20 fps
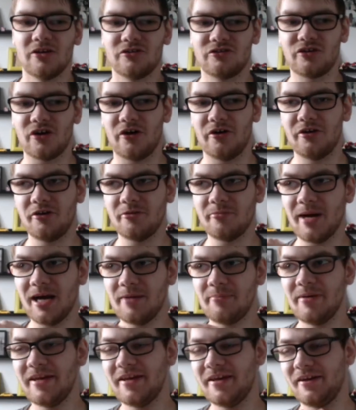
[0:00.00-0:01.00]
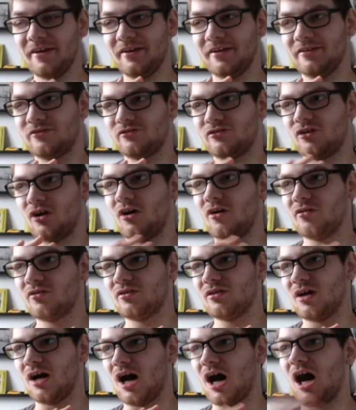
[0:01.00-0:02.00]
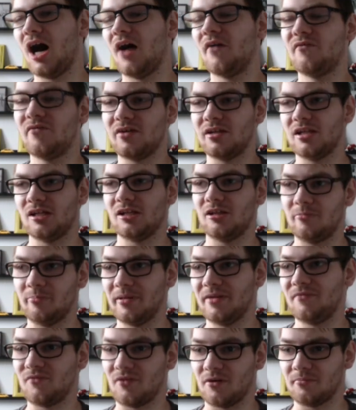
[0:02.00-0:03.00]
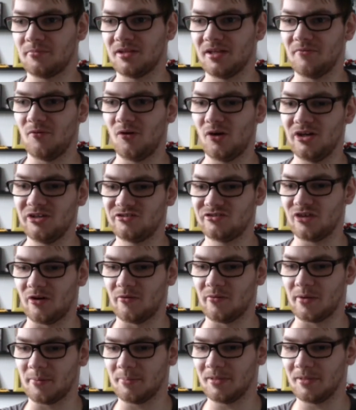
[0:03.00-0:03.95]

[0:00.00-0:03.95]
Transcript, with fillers: so you might be thrown off a little bit from the voiceover,